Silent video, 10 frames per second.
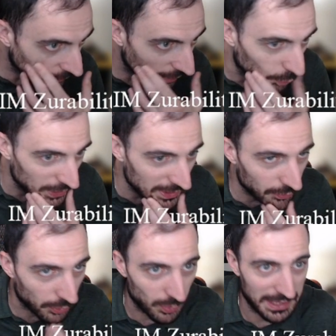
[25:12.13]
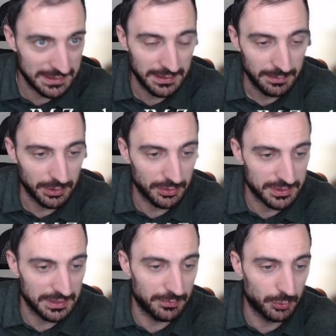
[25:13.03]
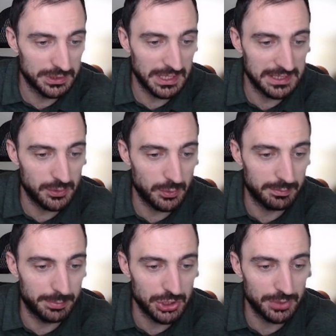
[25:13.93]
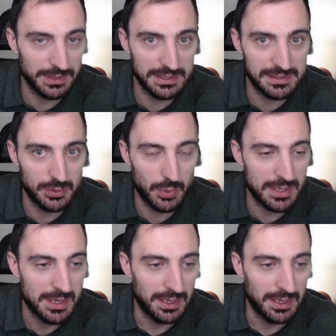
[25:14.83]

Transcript: winning for white, because if rook takes e1, bishop takes e1,